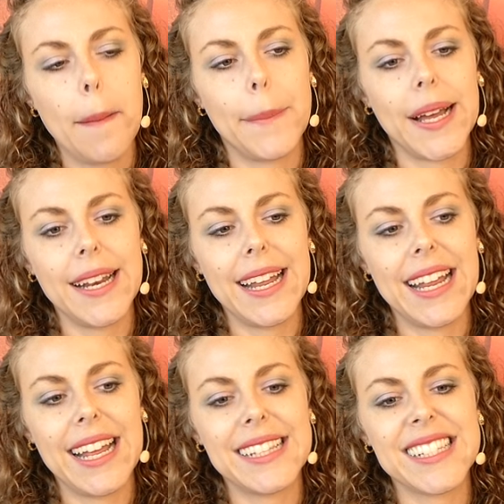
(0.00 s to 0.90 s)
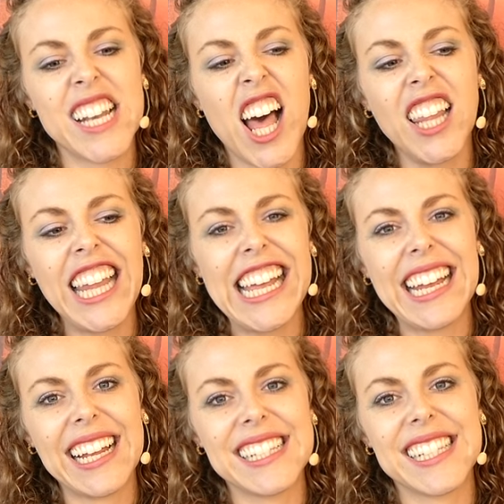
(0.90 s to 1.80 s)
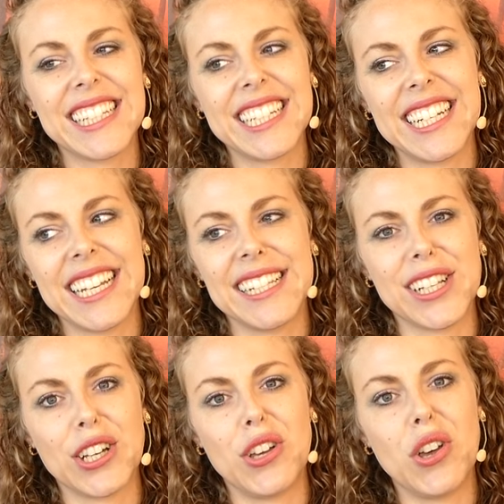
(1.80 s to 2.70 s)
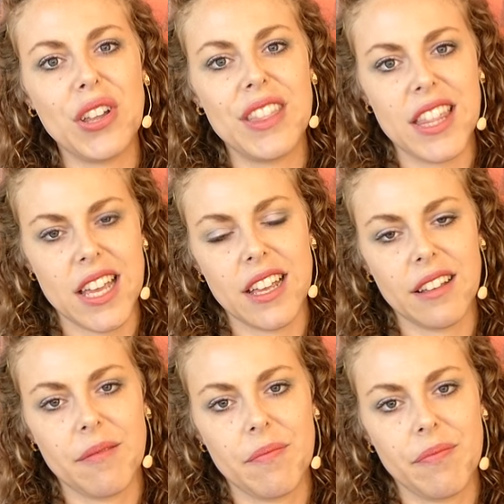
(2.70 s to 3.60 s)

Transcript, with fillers: but it's not like insulin is a good thing.